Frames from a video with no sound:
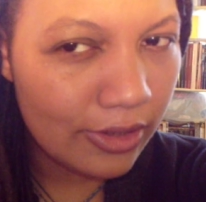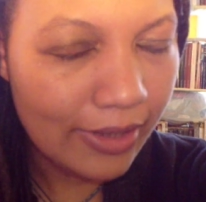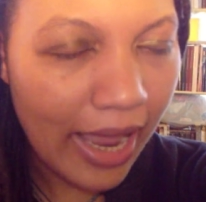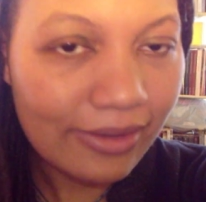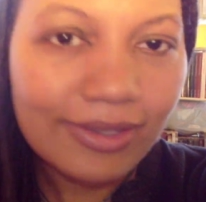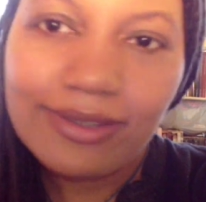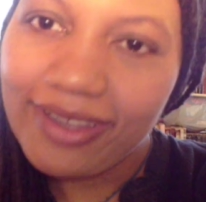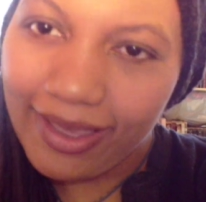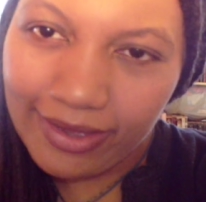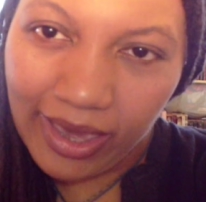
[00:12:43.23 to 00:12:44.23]
Yet
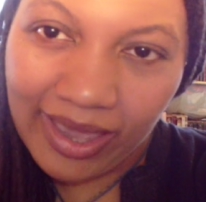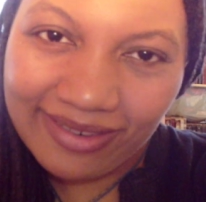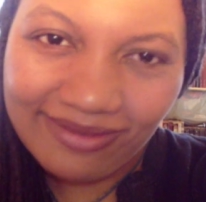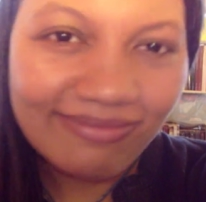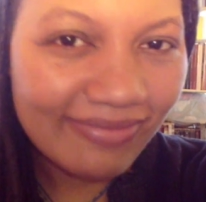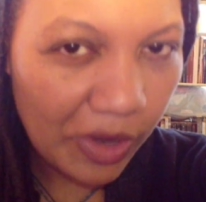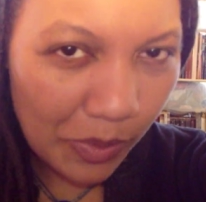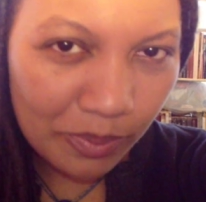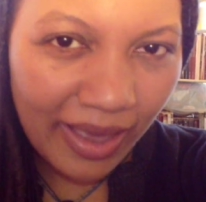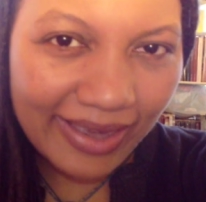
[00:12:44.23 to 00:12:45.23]
again.
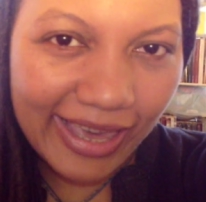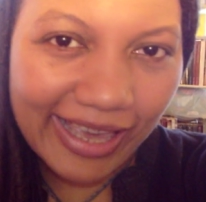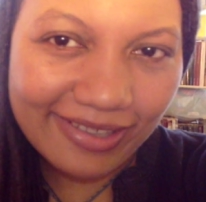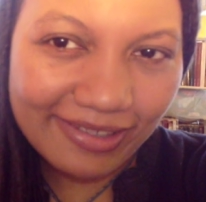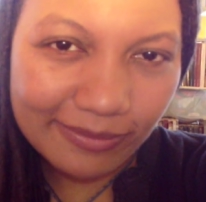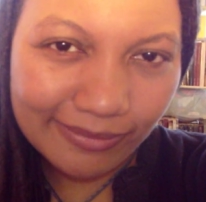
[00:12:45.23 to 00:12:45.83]
Bye, guys.